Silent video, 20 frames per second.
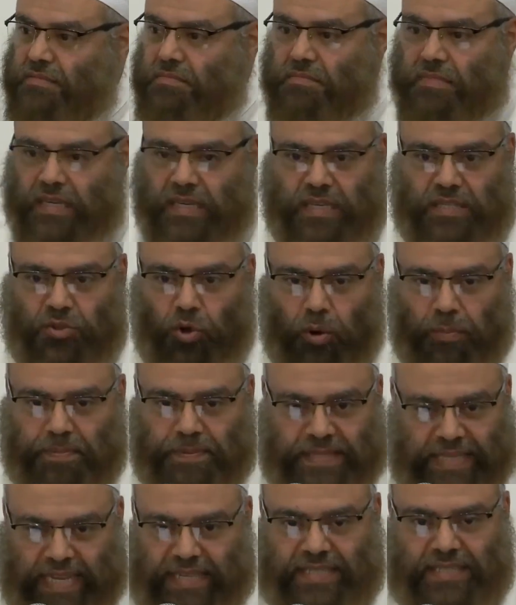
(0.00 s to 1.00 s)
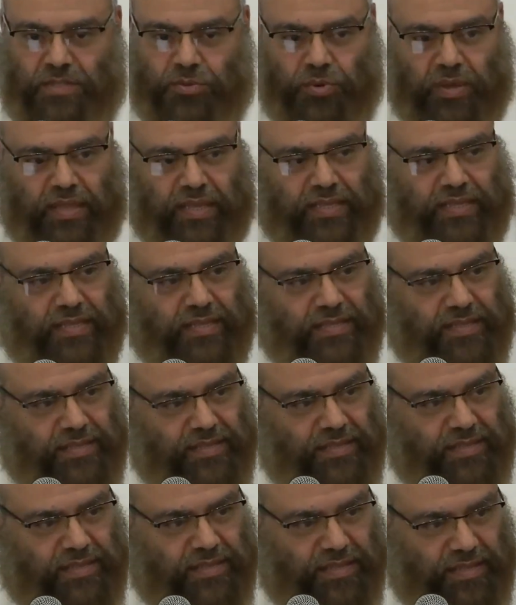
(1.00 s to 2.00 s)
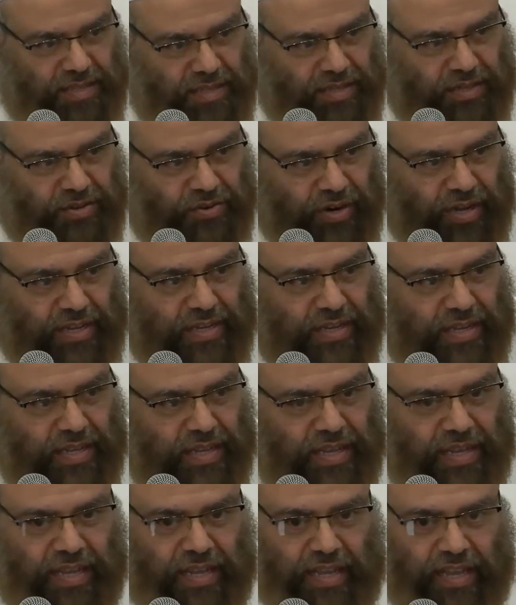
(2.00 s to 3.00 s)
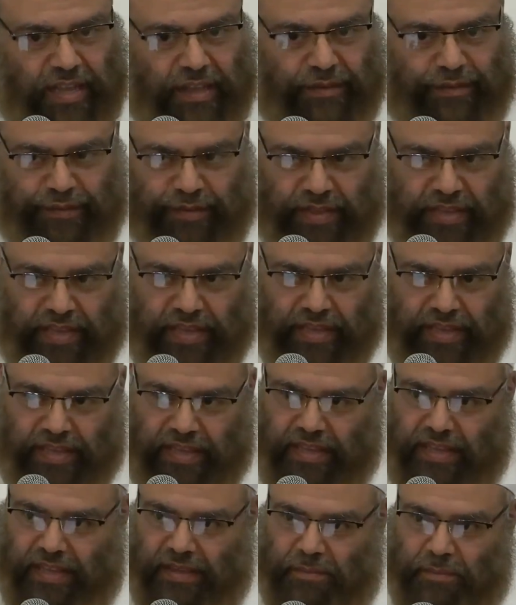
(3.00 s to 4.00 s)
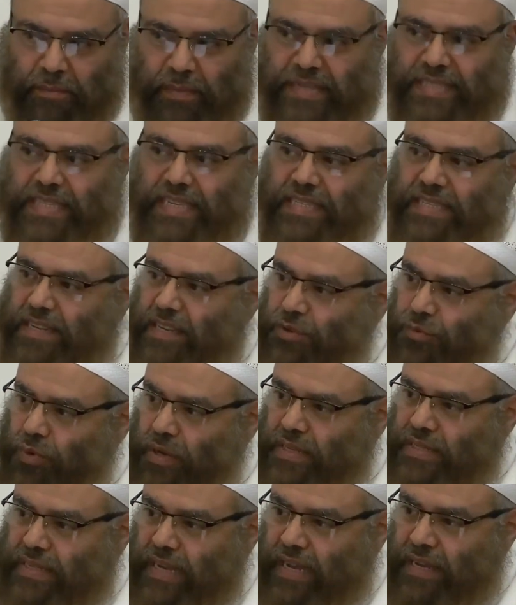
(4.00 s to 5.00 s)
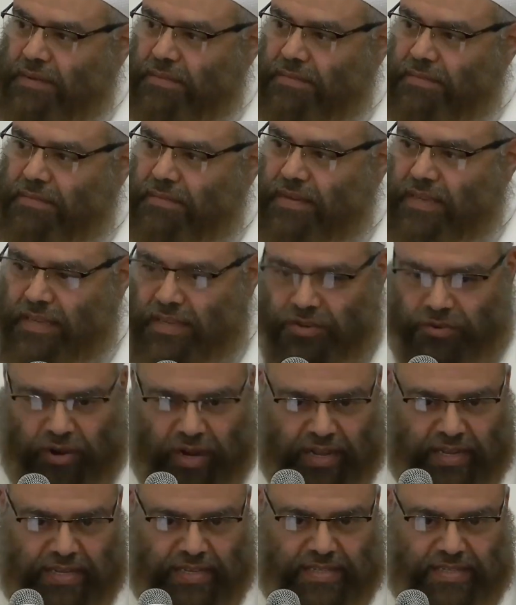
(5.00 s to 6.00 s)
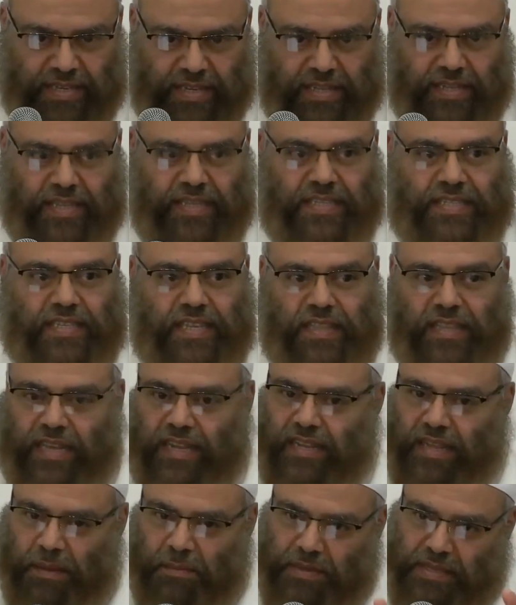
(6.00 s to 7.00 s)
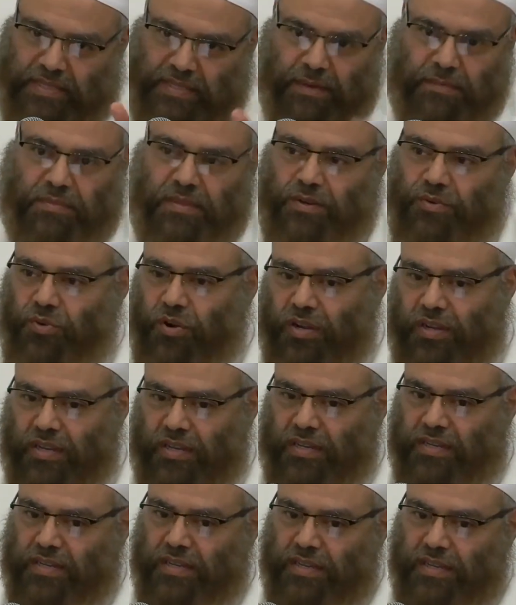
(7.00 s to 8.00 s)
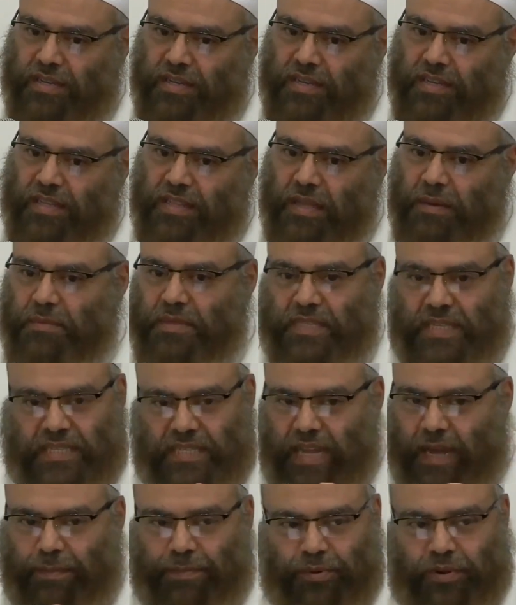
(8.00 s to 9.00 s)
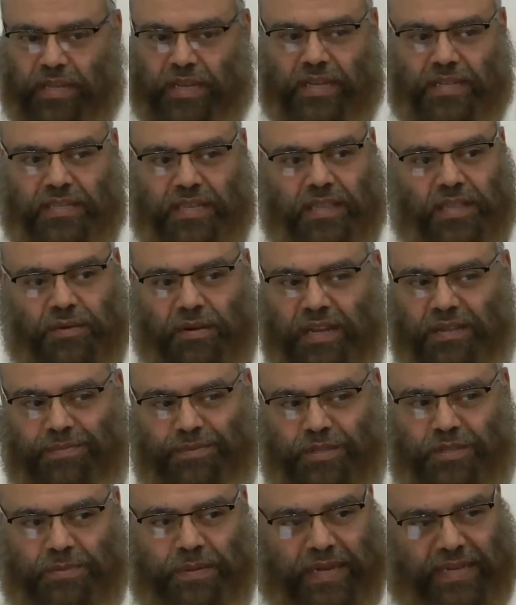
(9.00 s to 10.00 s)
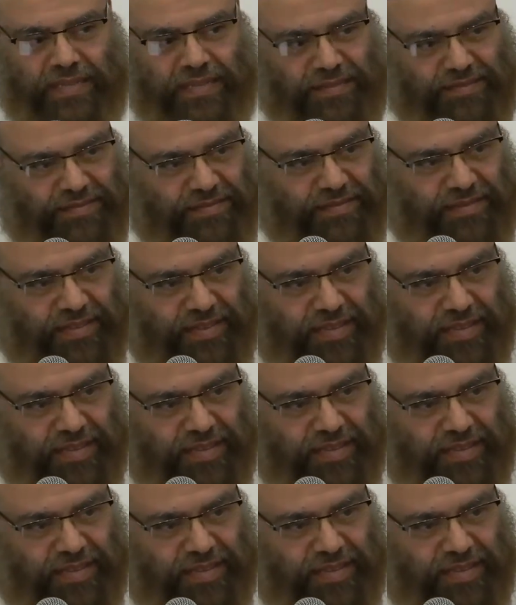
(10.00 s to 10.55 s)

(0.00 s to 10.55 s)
He's obsessed with it, right? If he misses it one time, he cries and this and that. That means something wrong. That means he's not putting it in the right perspective.